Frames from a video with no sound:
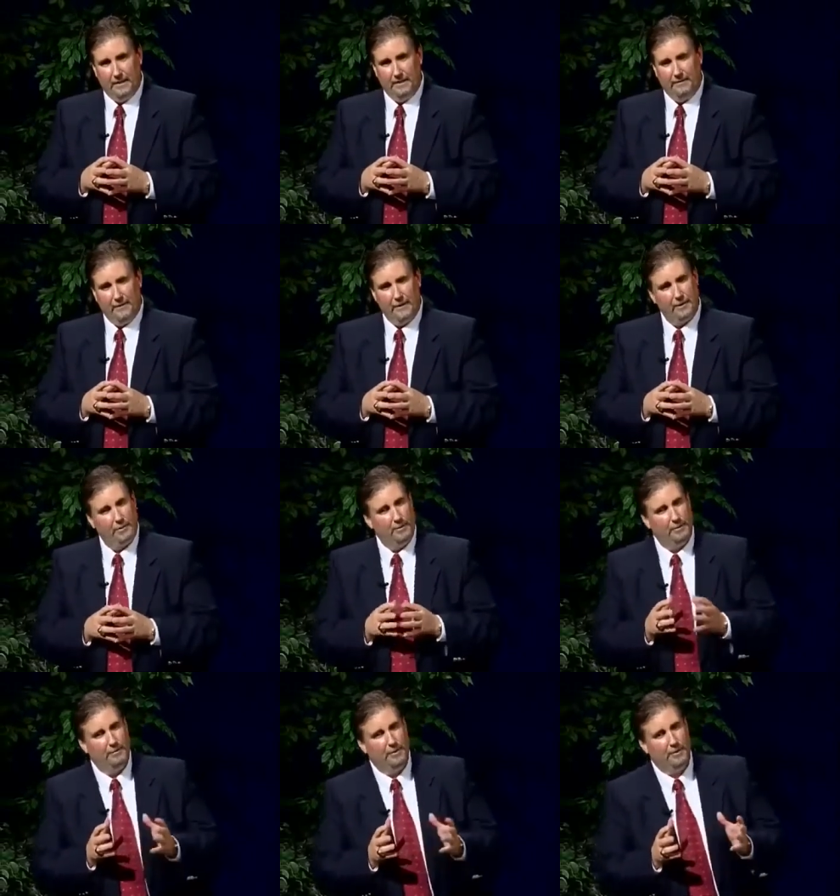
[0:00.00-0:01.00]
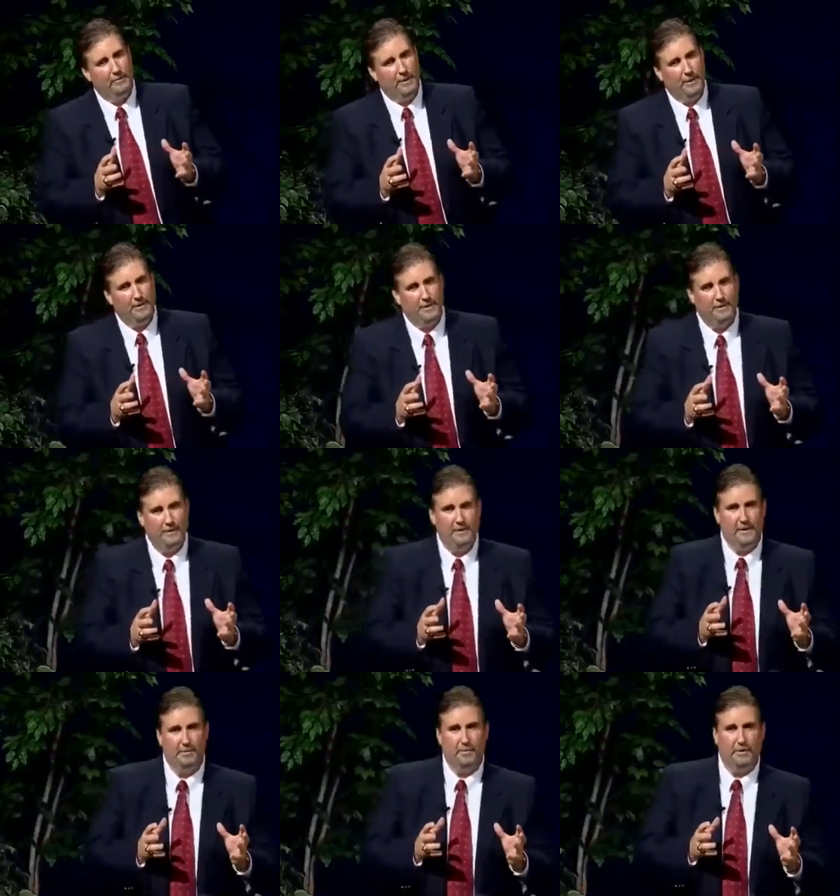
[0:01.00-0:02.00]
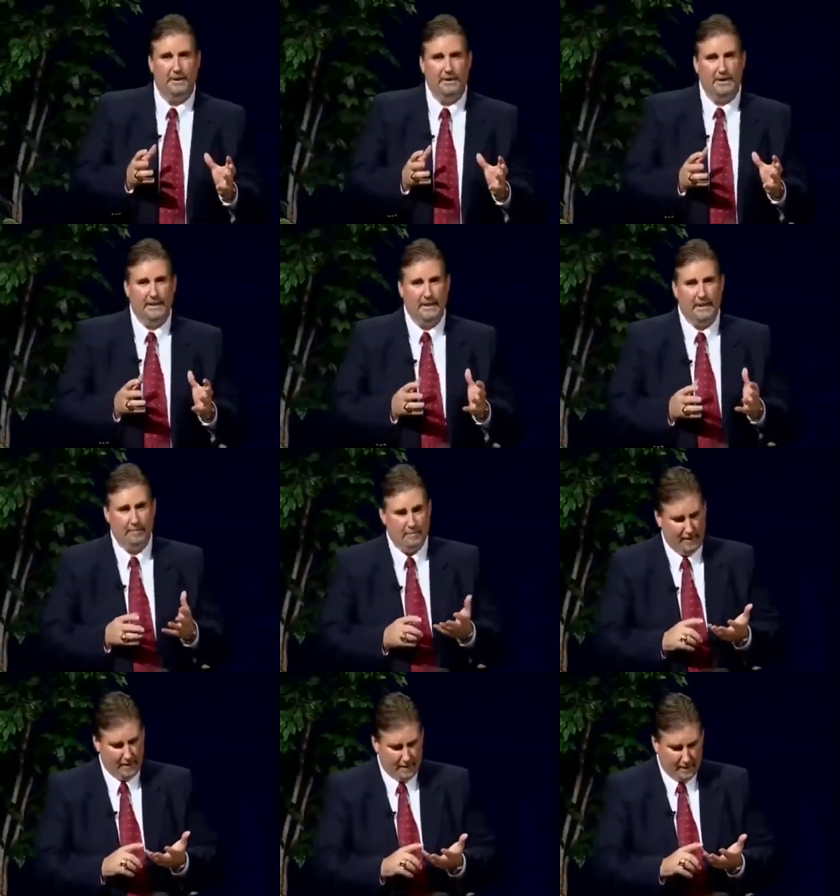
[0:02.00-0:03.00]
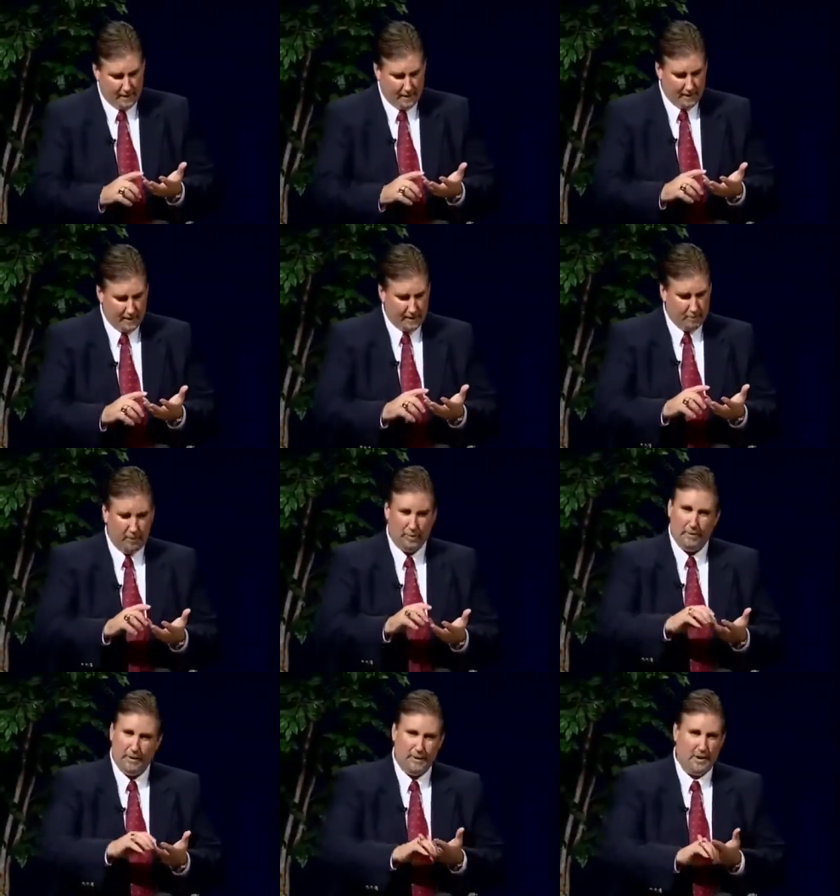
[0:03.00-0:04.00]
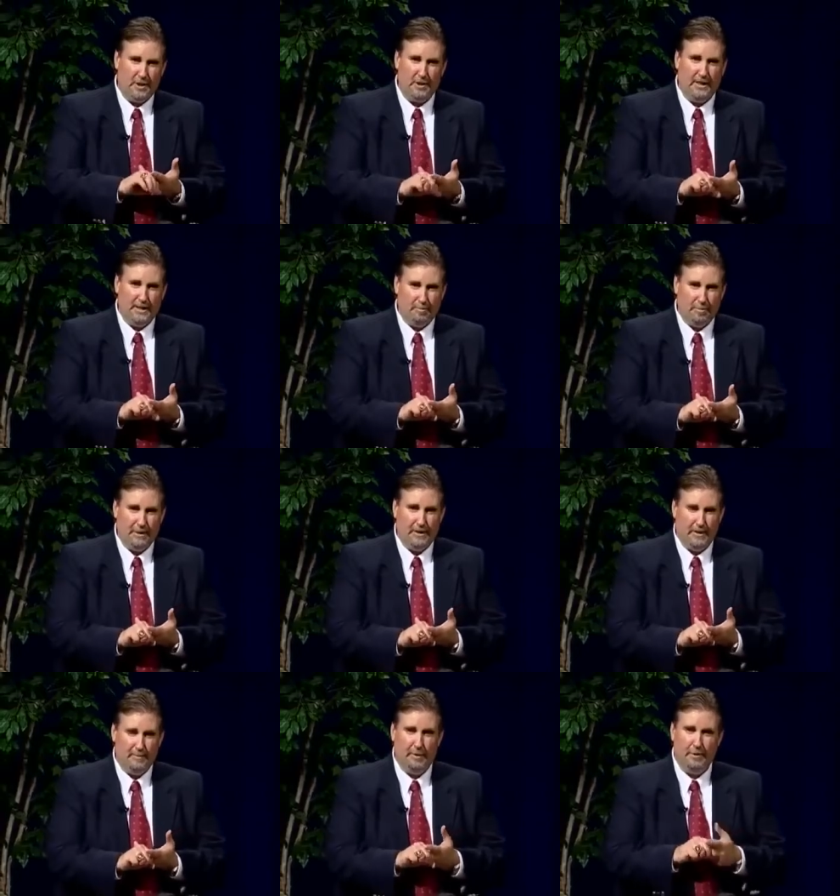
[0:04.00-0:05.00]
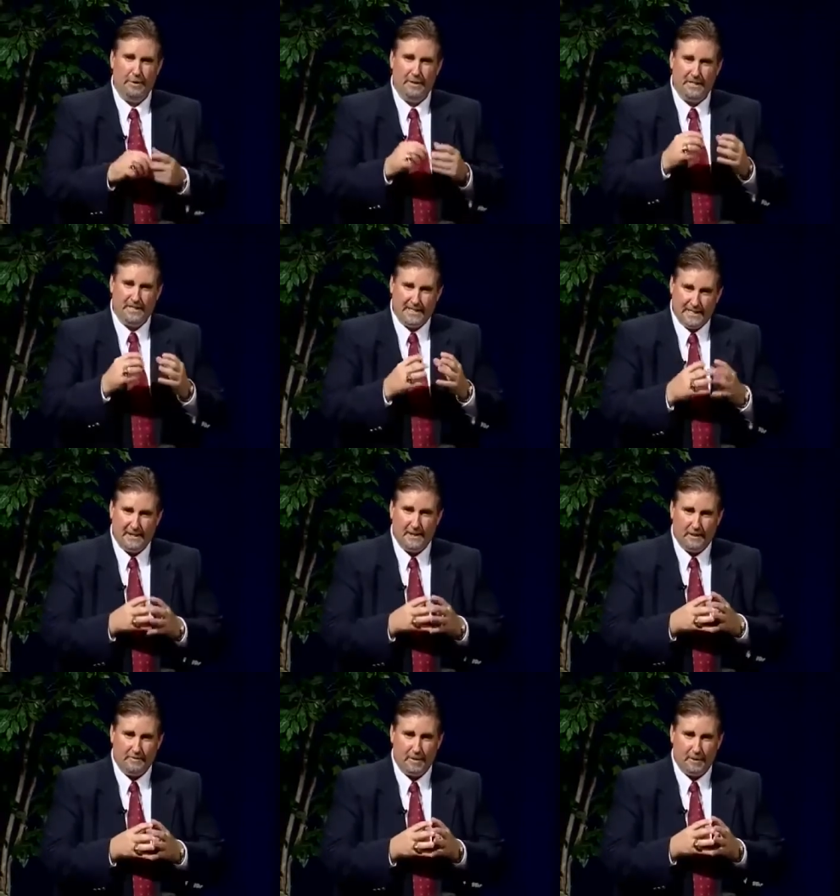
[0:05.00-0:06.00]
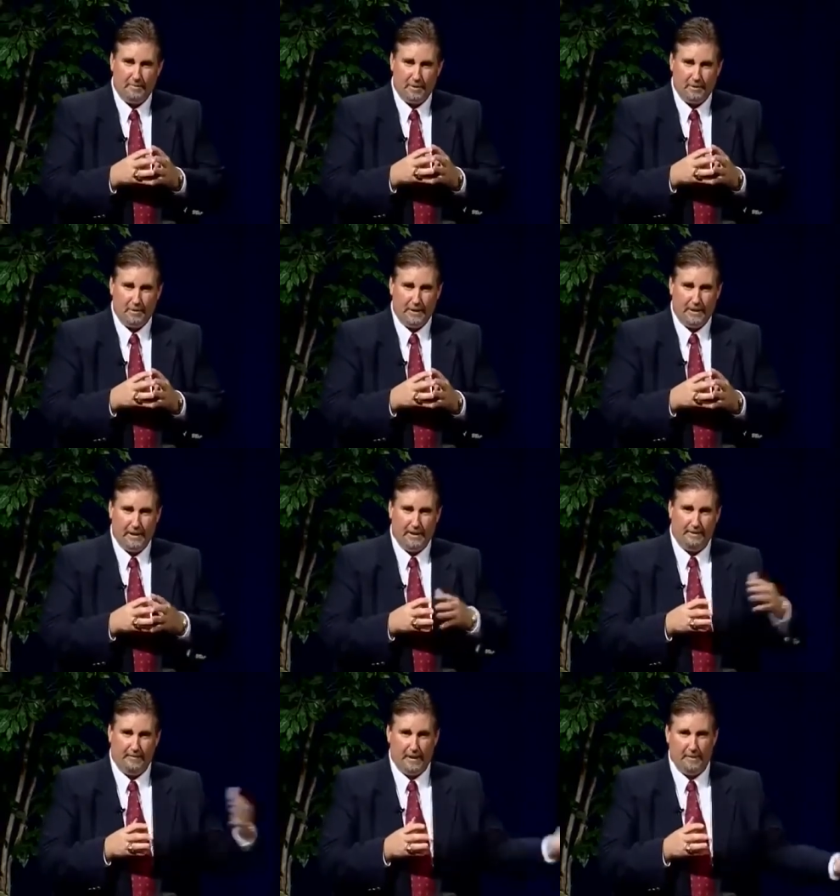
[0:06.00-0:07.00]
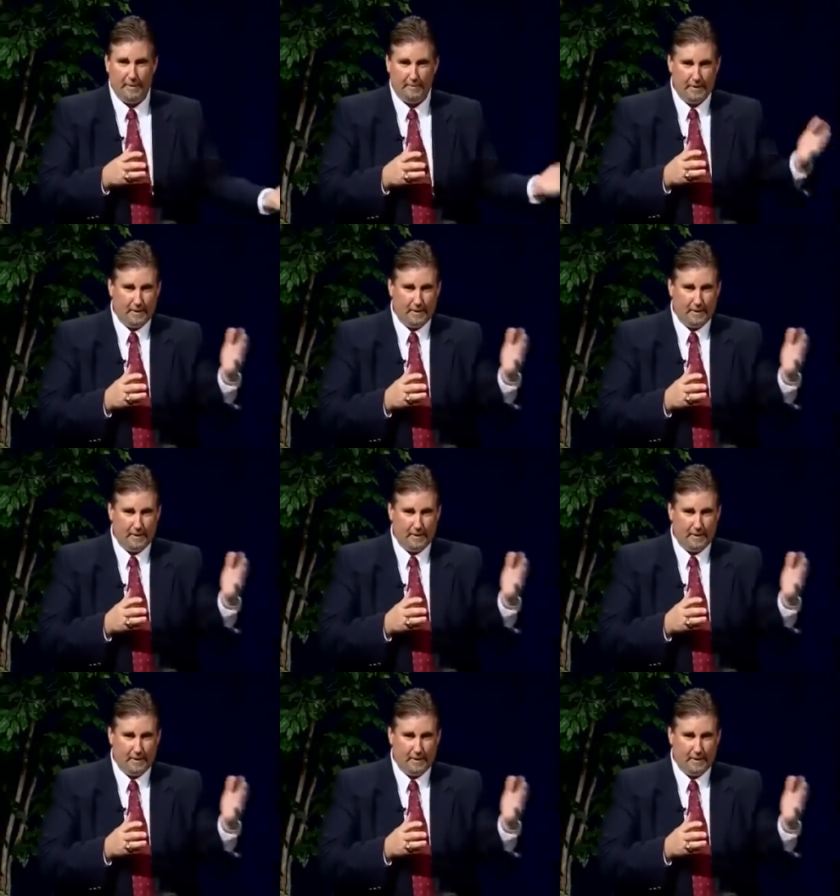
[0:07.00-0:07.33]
Now, folks, what we really want to do at this point in time is we're really just trying to bring them to a decision of some sort. Again, they've come up